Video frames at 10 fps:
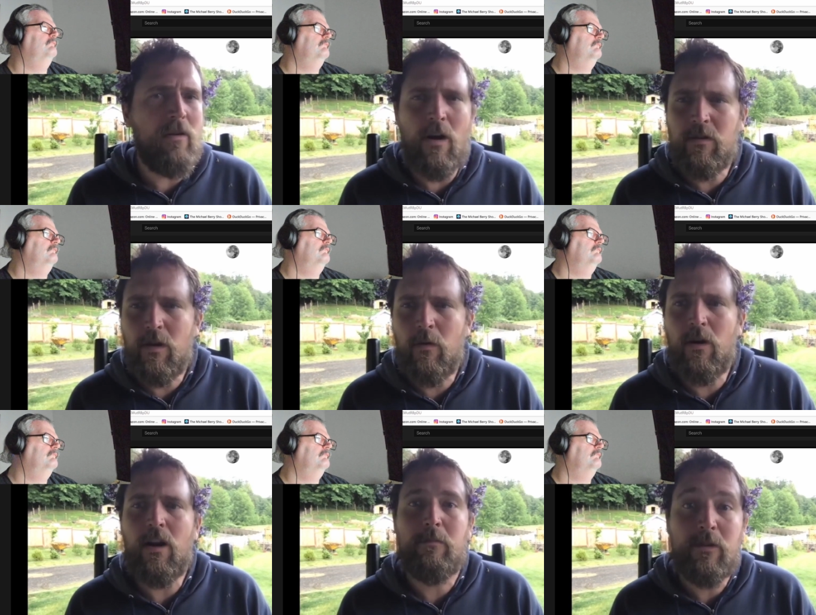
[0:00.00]
Speaker 1: don't know what the word
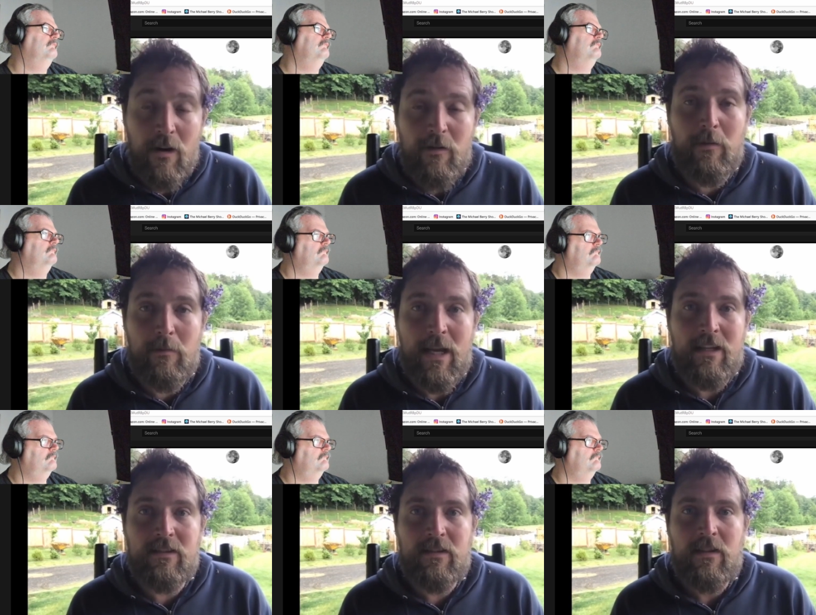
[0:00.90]
observable
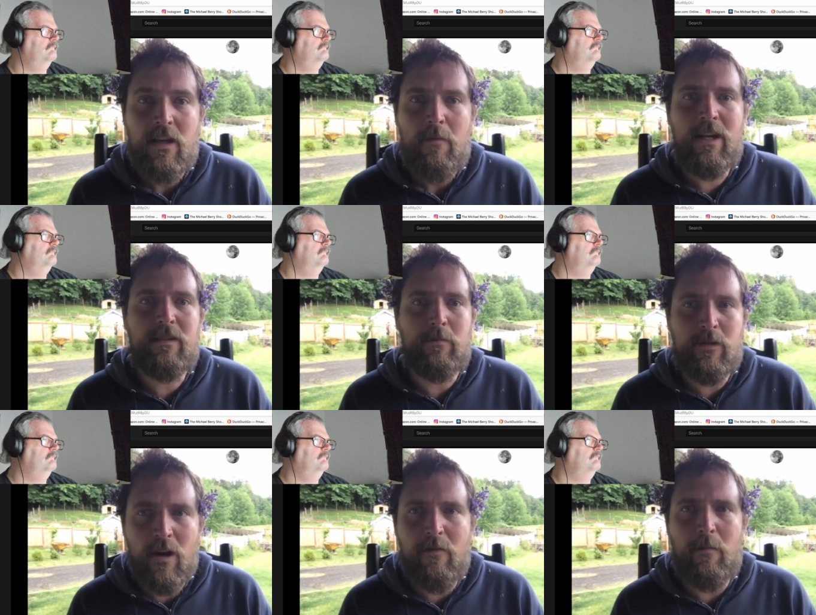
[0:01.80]
means because
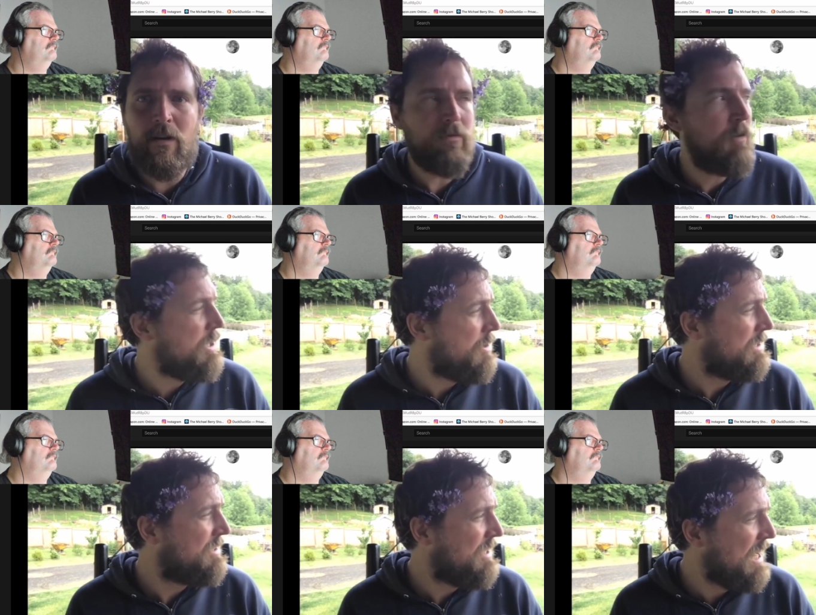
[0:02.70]
observable is what you can
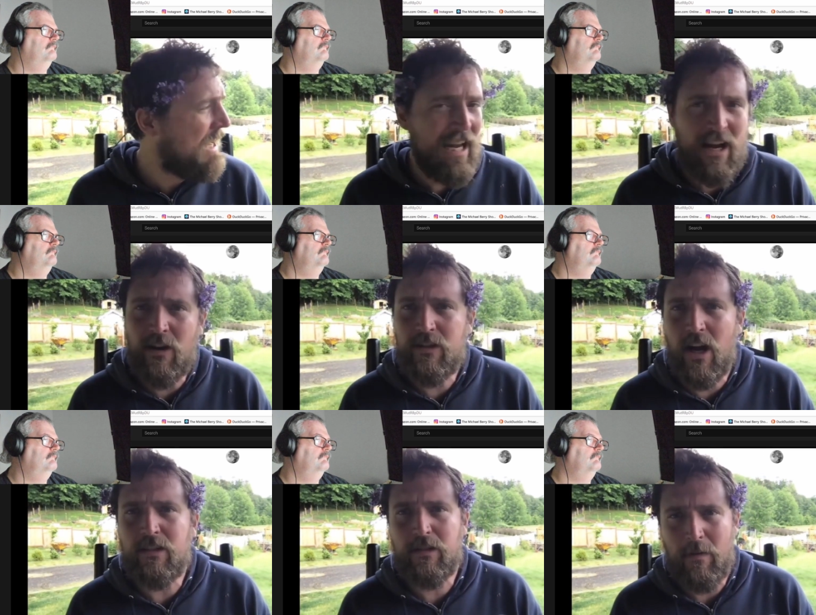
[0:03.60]
see, hear,
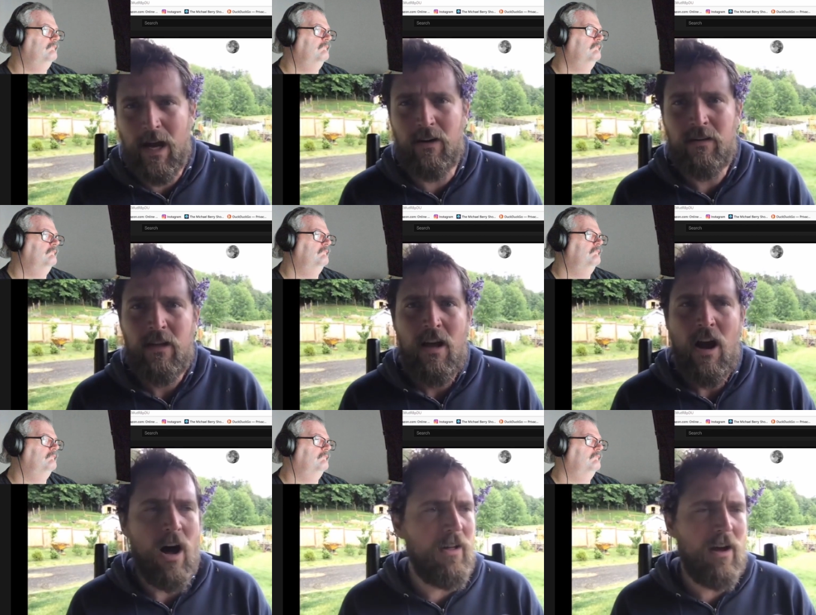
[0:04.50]
touch, smell,
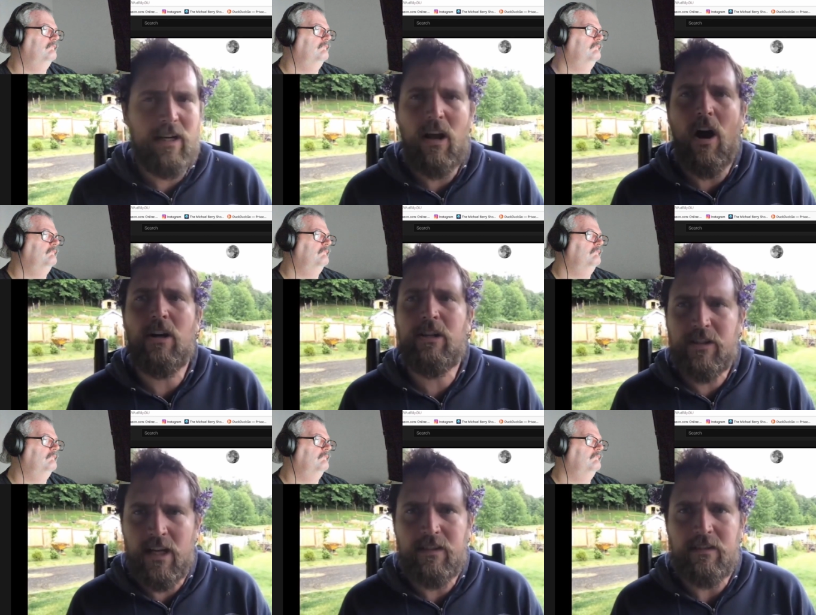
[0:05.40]
all like all your
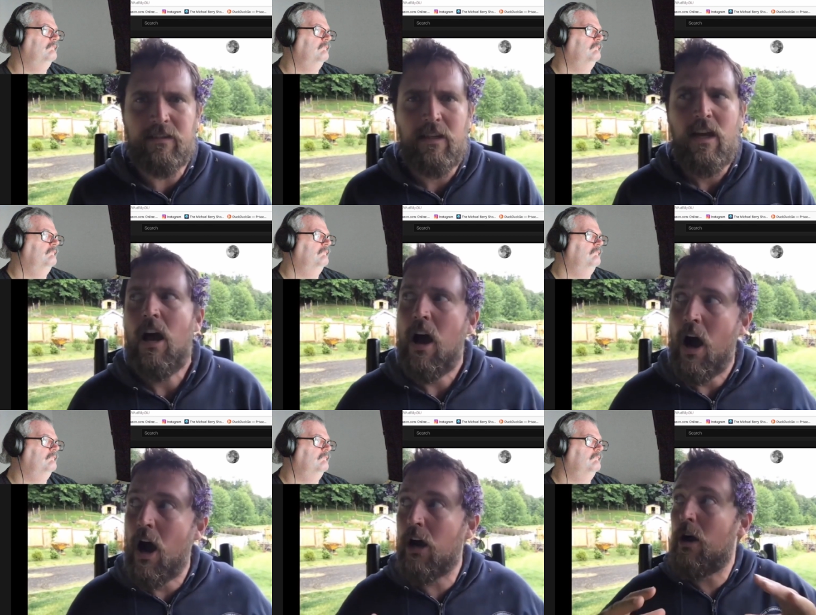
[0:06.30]
senses.
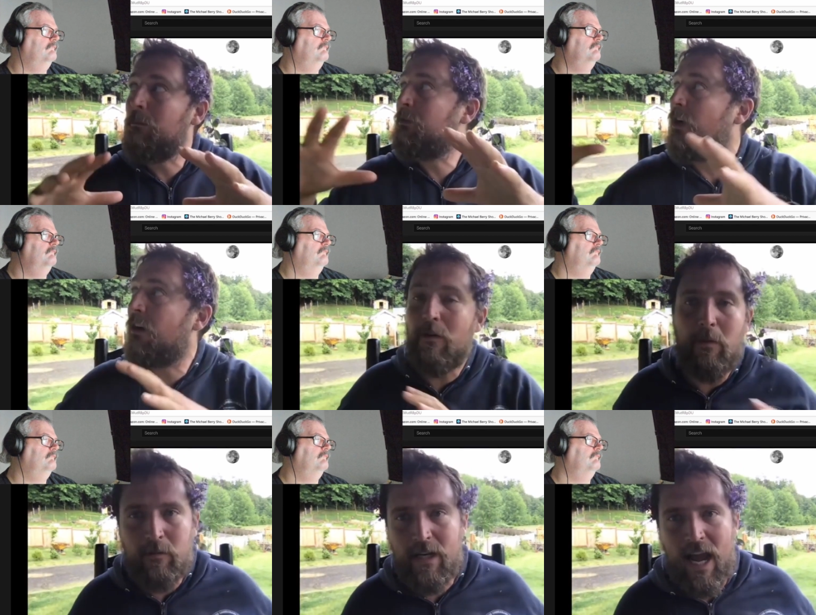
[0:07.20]
Our observable
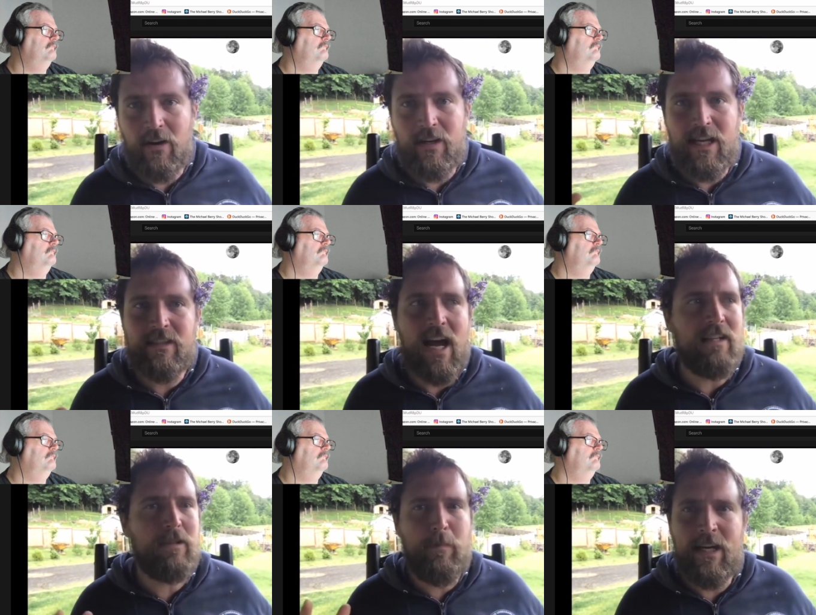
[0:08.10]
reality is not
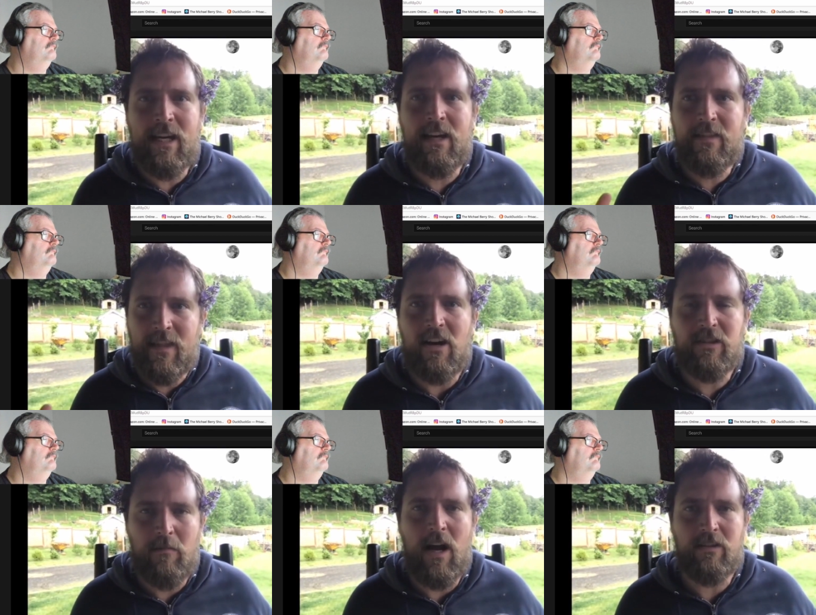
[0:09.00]
spinning at a
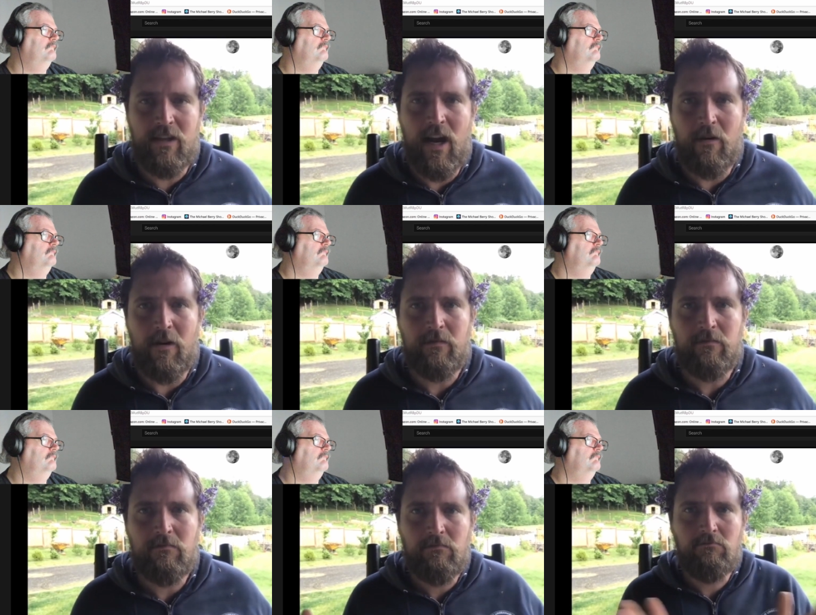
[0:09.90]
thousand miles an hour.
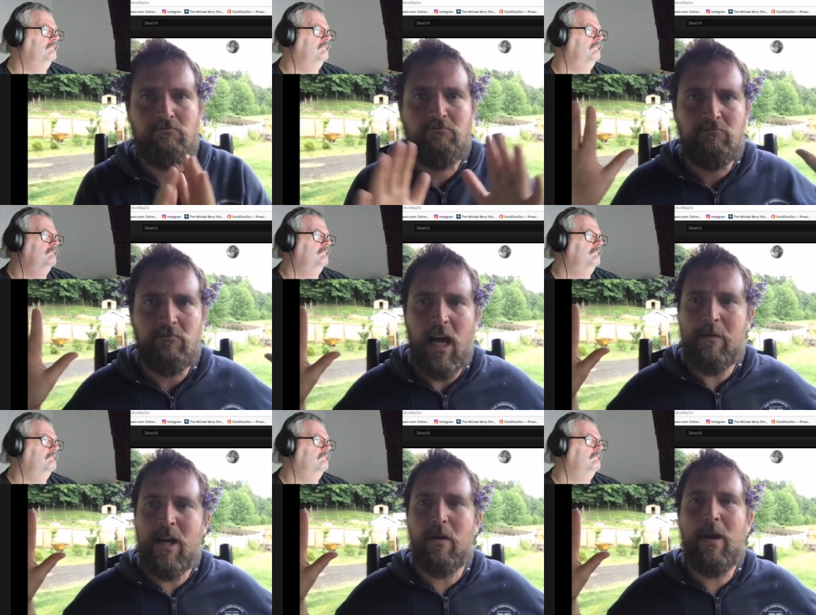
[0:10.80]
I'm
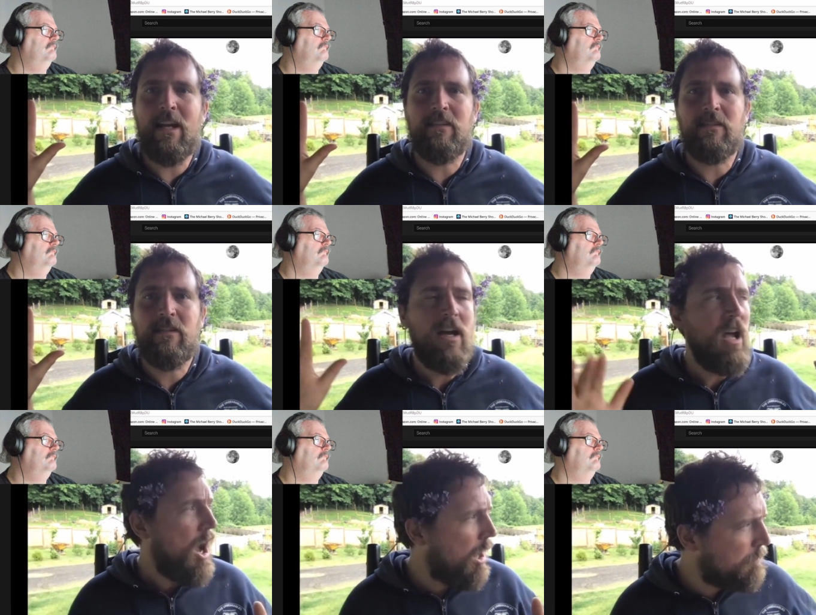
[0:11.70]
here in peace.
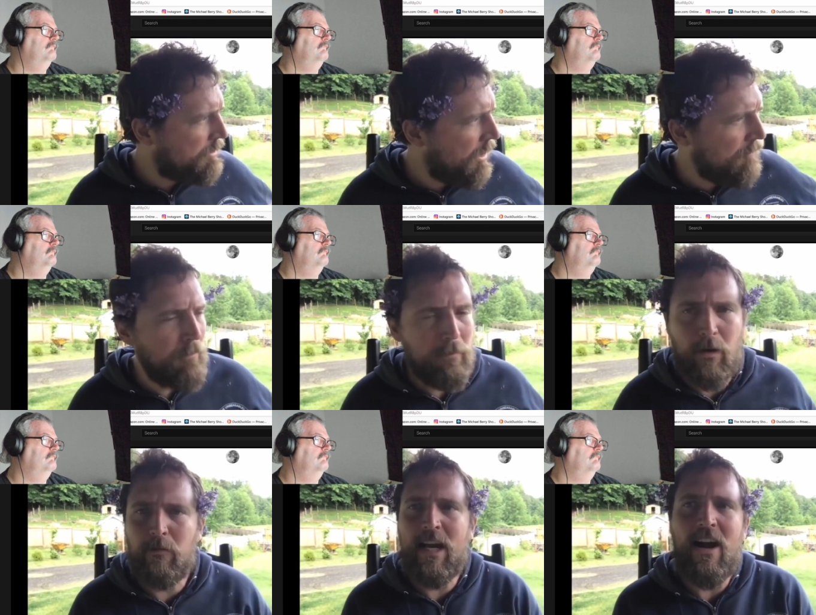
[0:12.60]
Our observable
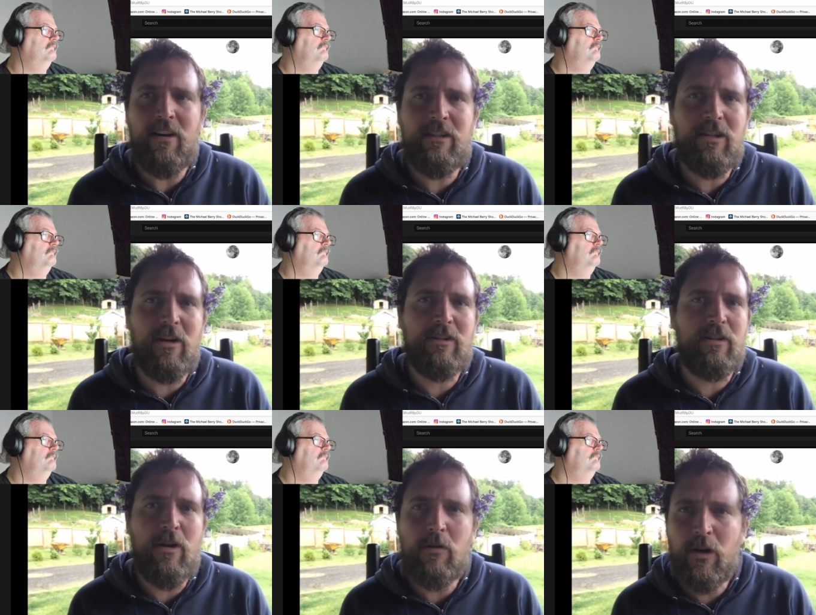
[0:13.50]
reality shows there's
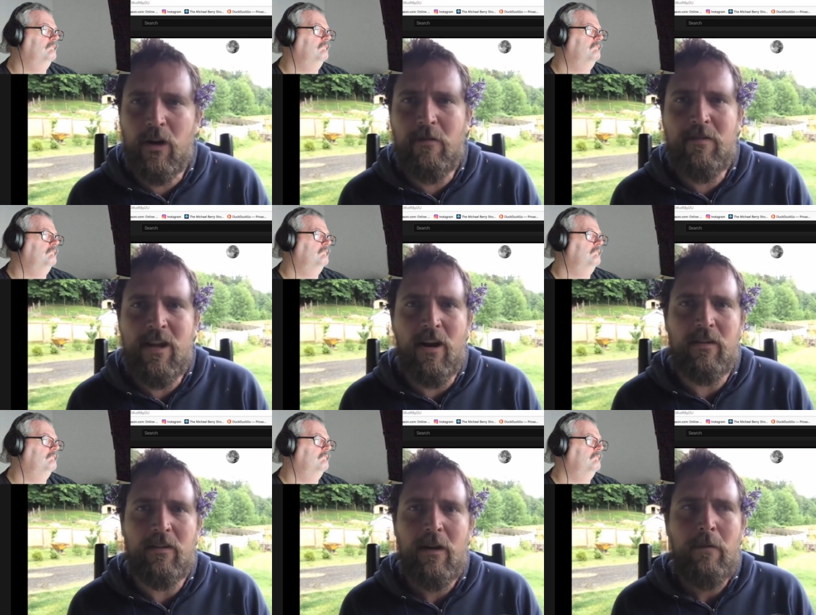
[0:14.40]
no curve of the earth.
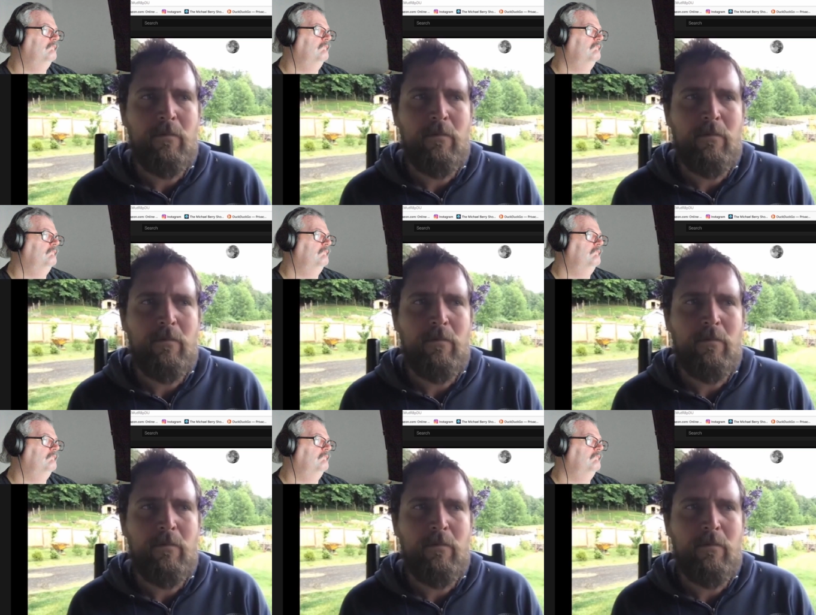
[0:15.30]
